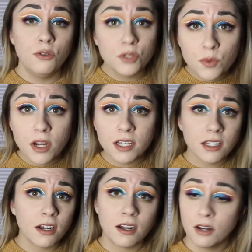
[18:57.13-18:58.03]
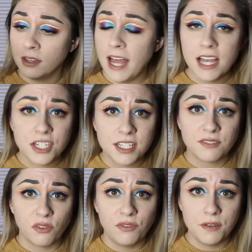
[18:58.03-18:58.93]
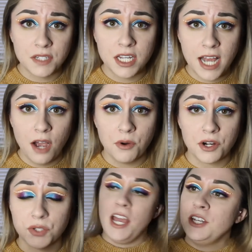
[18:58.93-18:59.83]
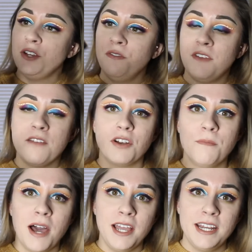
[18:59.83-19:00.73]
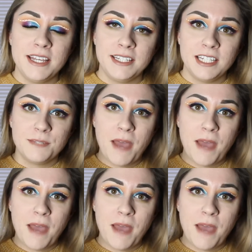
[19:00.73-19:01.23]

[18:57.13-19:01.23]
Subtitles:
who's wearing their lashes for 15 hours? A new favorite of mine is this